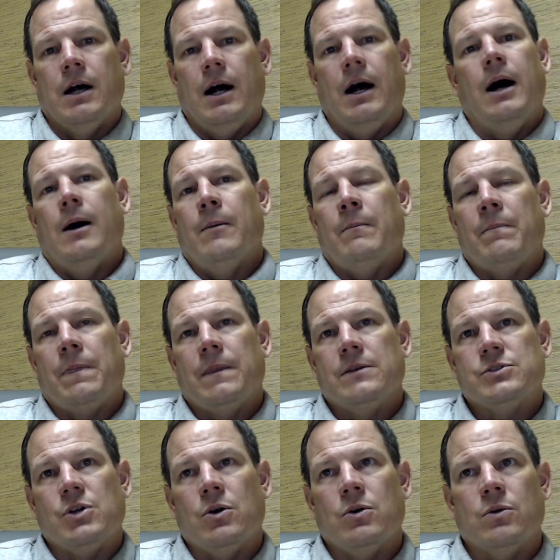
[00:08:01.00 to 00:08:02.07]

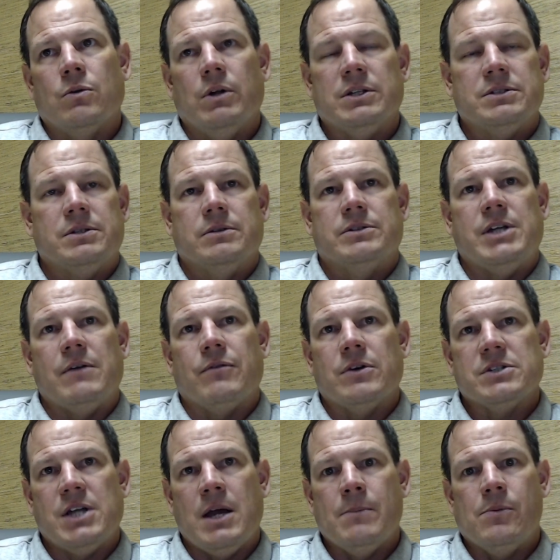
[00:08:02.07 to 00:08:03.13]
So let's say, for
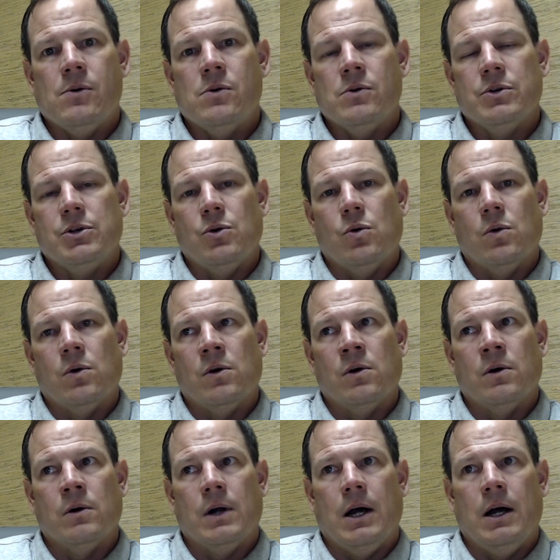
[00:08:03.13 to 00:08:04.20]
example,
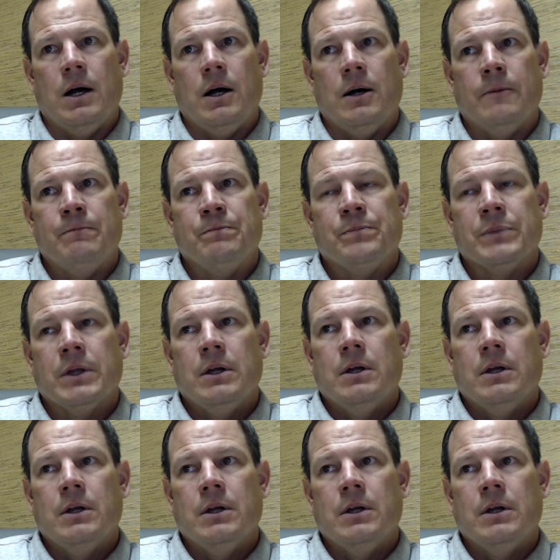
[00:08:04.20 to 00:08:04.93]
your out